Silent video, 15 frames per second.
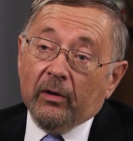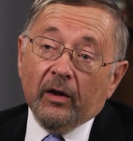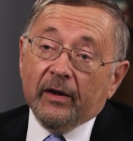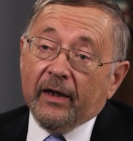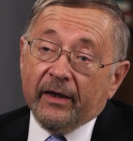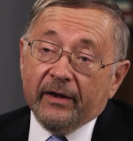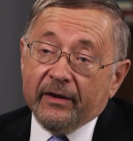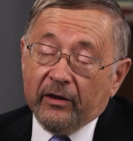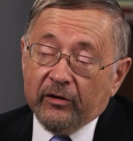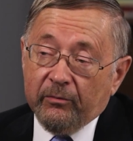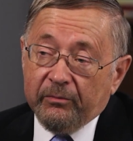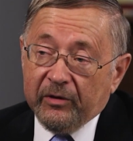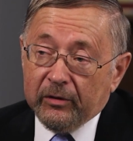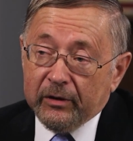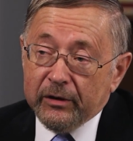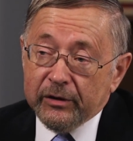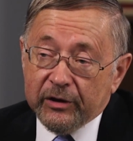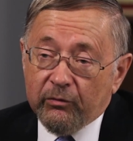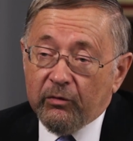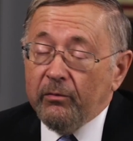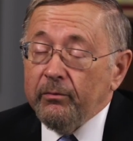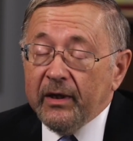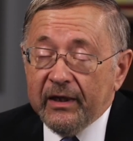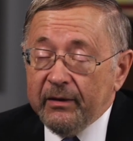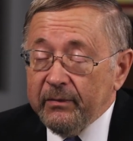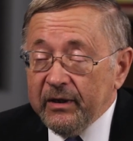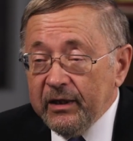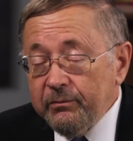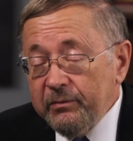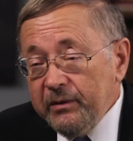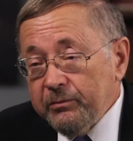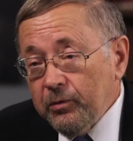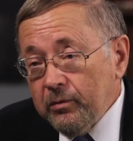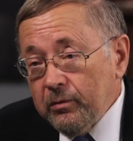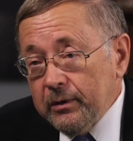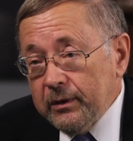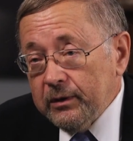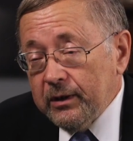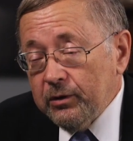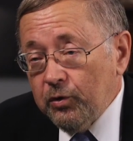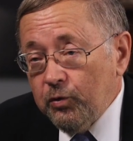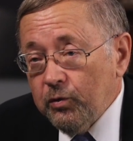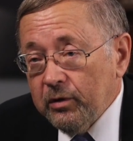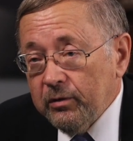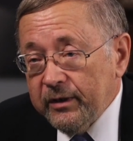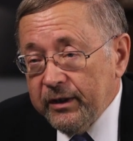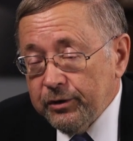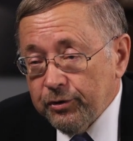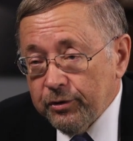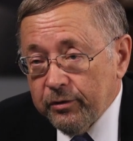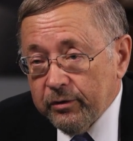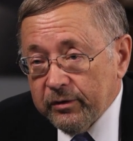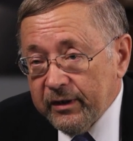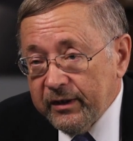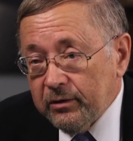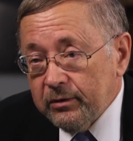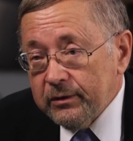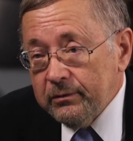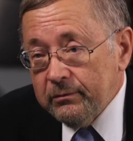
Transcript: a lot of the other buildings. There were many, many people who were injured or killed.